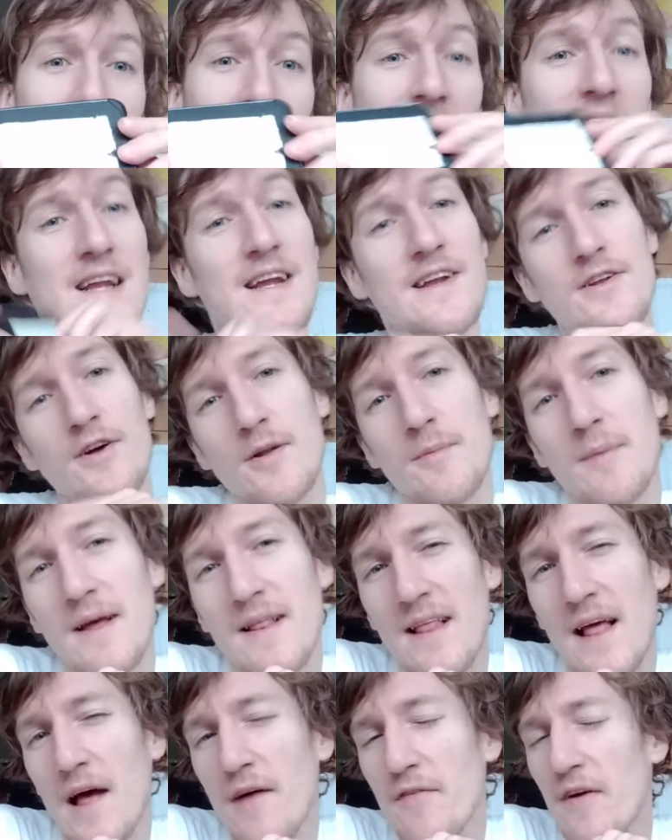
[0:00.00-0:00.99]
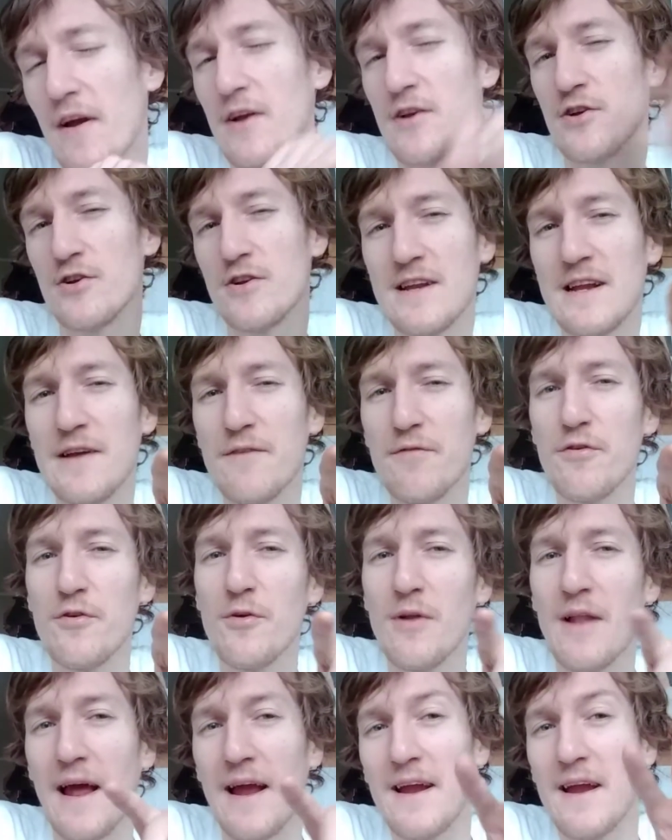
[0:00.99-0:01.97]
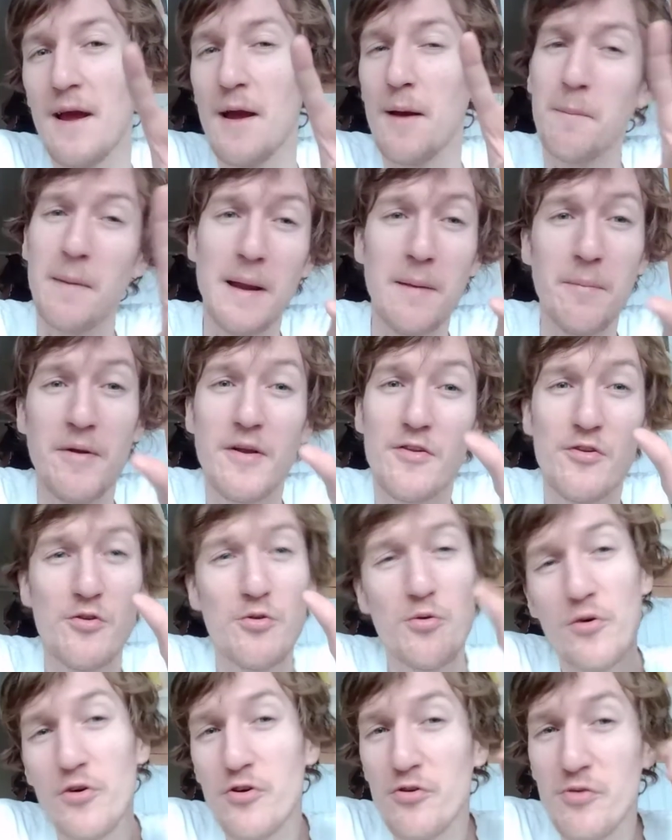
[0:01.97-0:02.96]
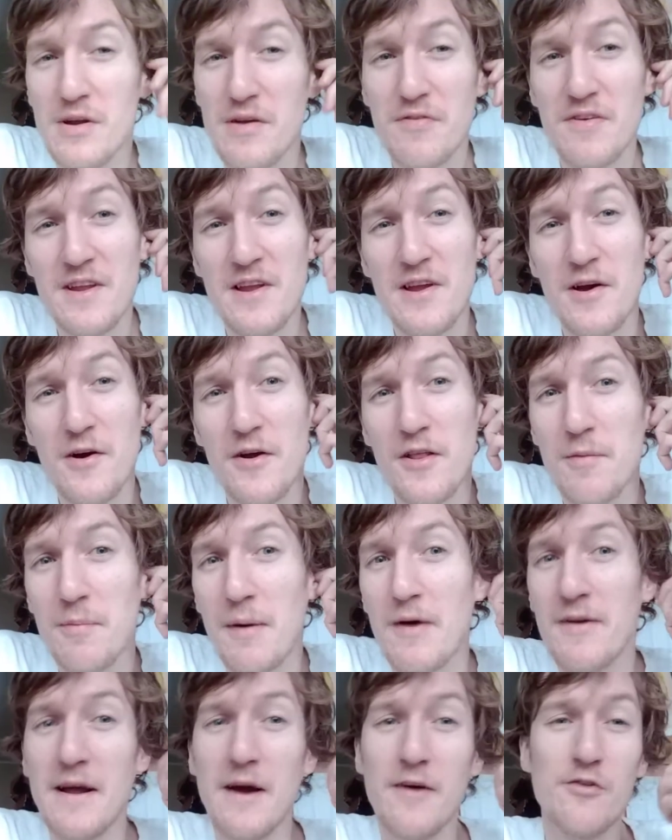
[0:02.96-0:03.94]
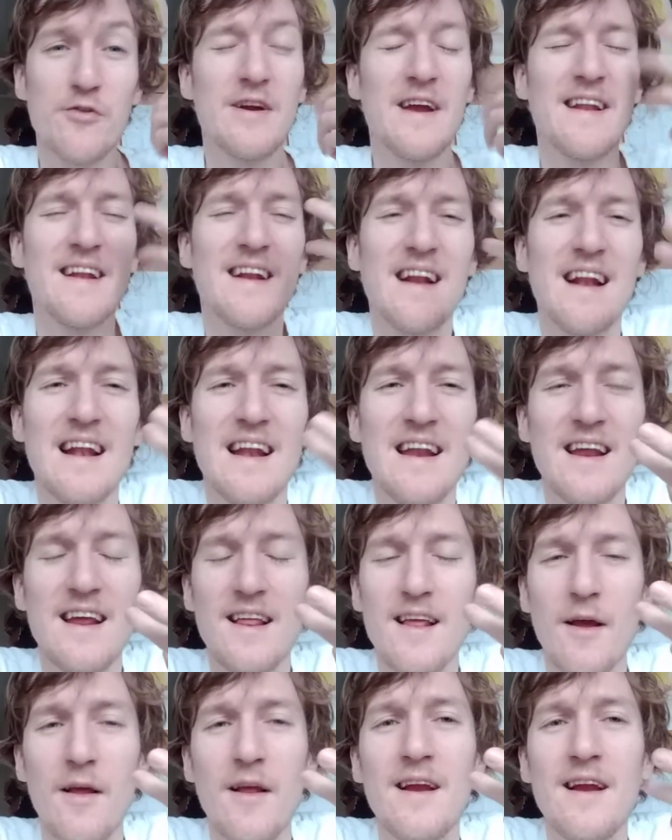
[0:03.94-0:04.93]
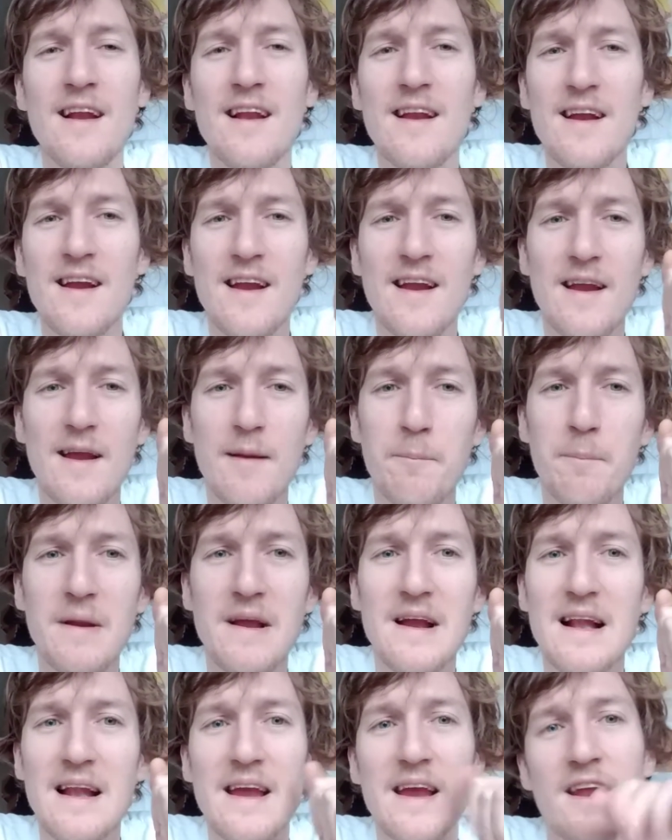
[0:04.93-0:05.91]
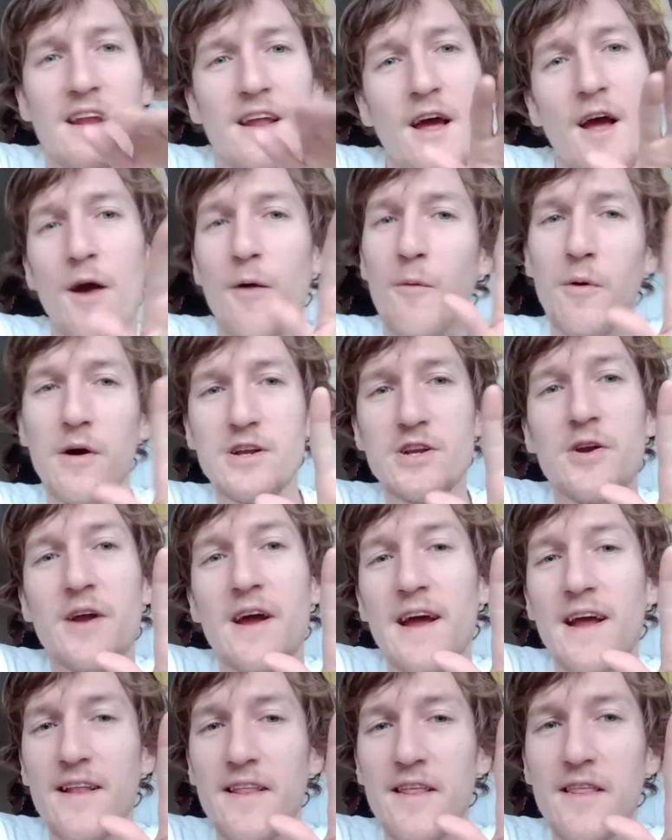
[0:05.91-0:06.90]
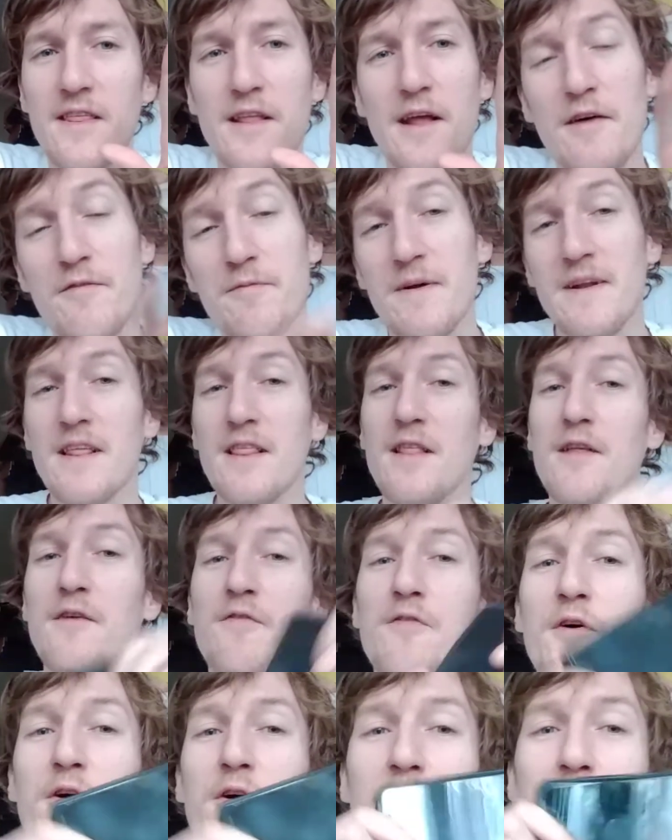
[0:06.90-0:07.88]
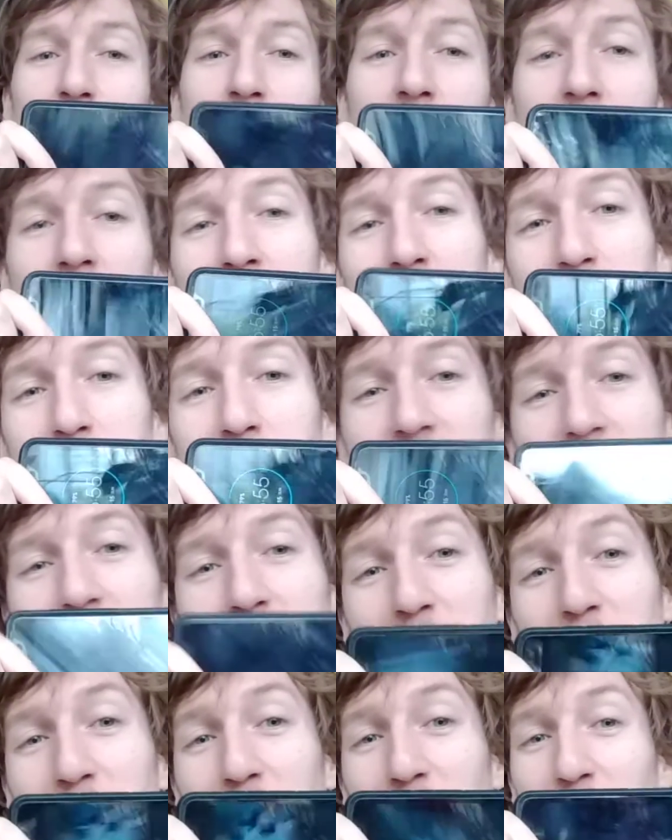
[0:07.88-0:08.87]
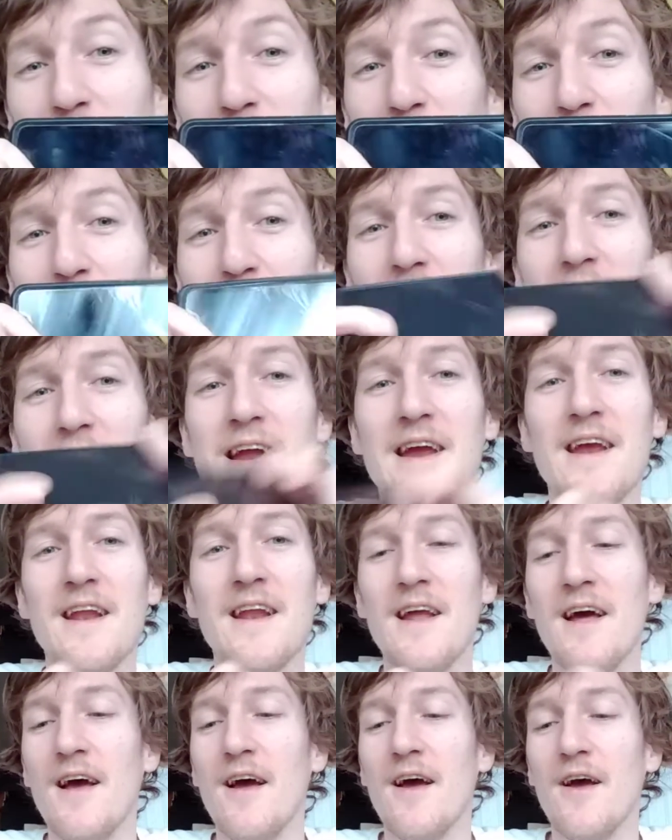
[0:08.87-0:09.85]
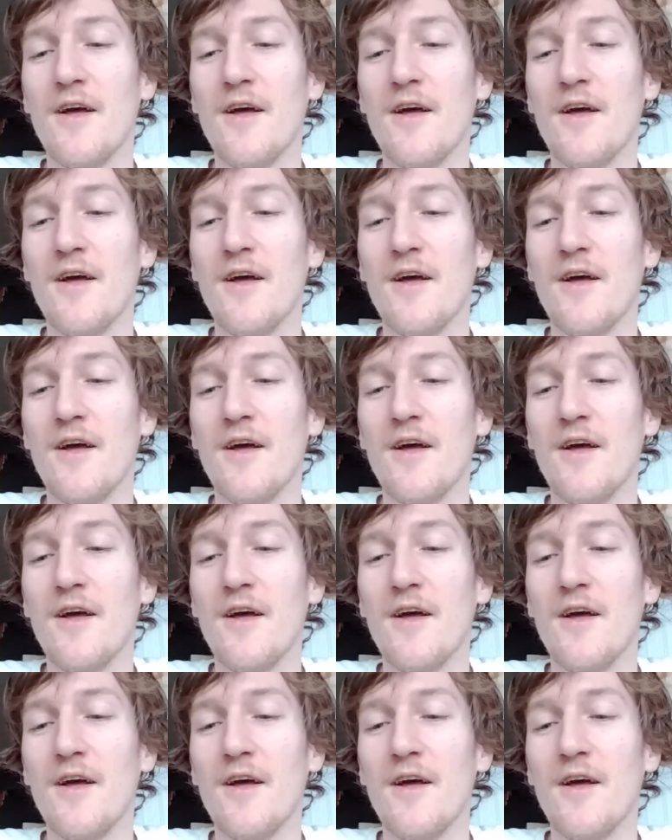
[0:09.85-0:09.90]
I actually thought to myself I should give you like maybe two or three videos about how to get clean, wash your hands and stuff, but this is the first one about keeping your phone clean.